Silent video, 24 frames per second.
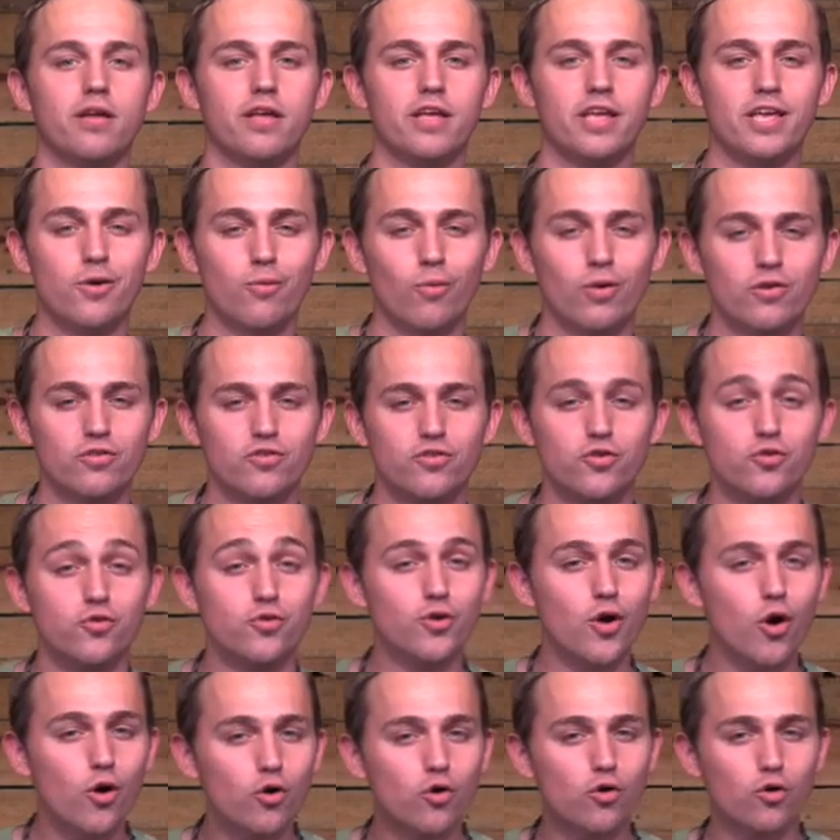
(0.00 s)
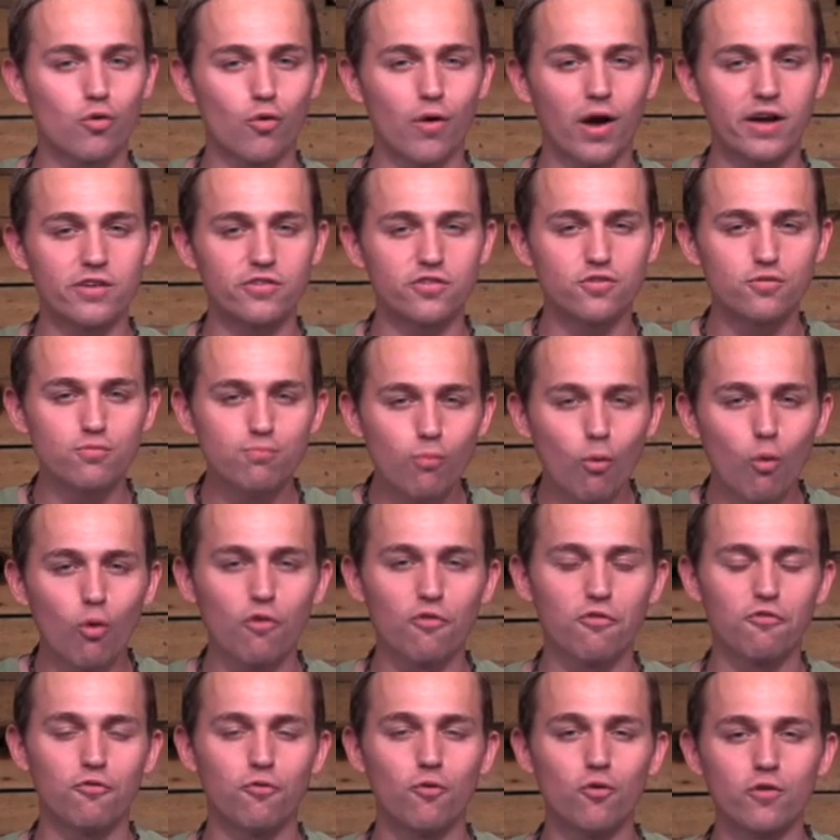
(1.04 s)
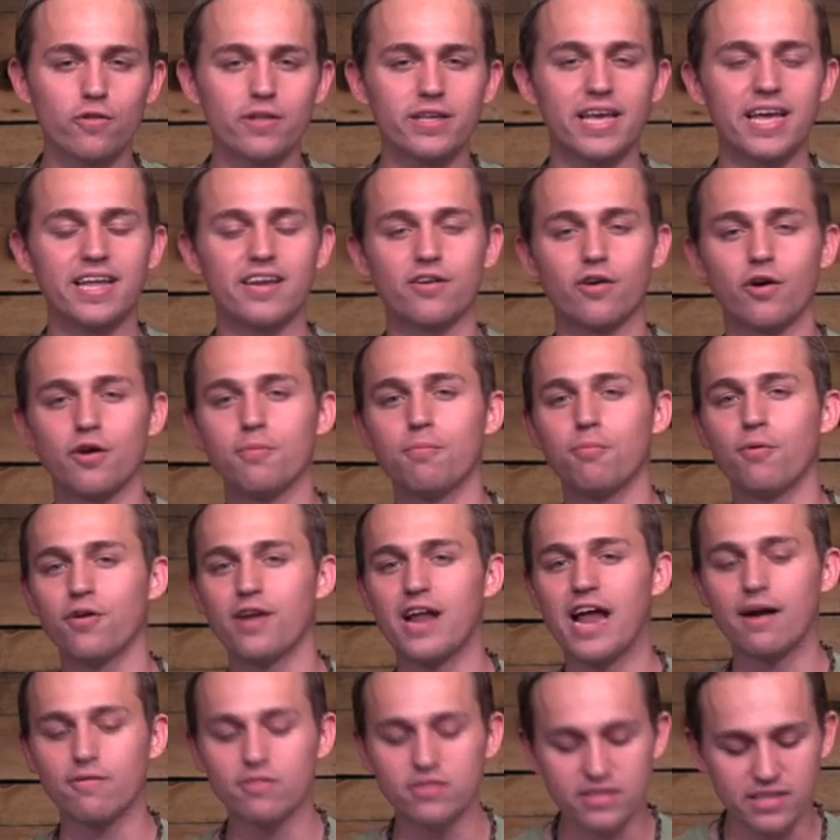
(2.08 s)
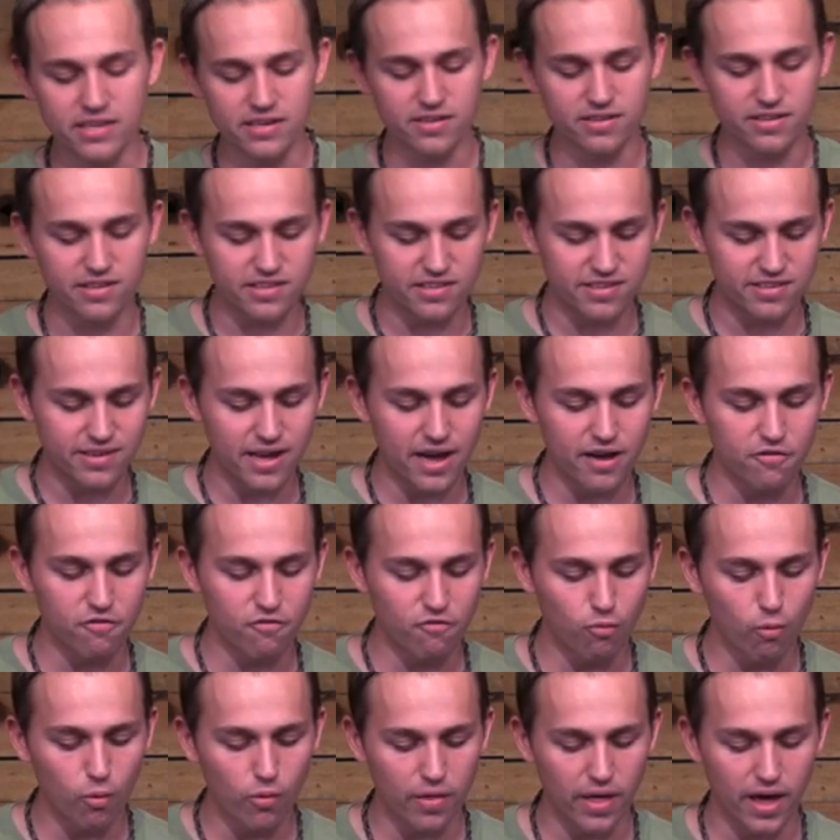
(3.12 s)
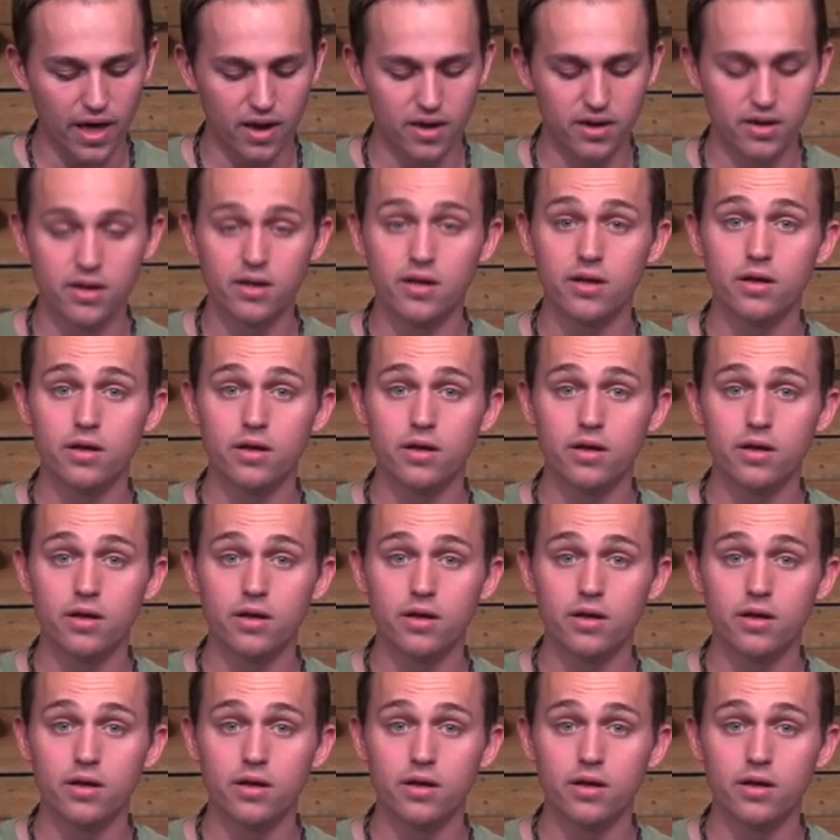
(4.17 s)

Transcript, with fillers: He wanted to know Christ more fully and already put everything to the side for that.